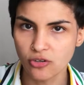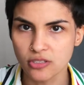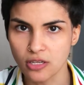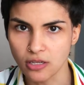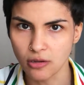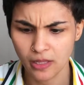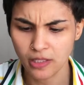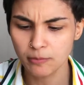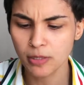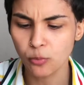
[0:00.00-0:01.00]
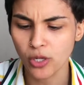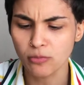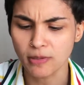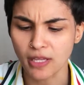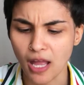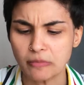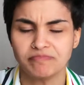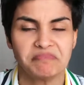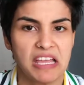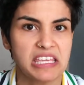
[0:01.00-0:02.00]
is like a little bit weird, but
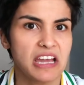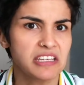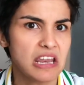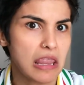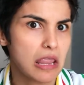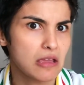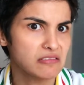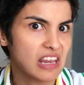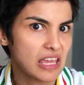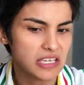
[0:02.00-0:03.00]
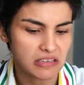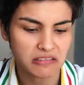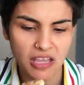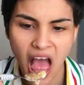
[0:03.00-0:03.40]
I kinda like it.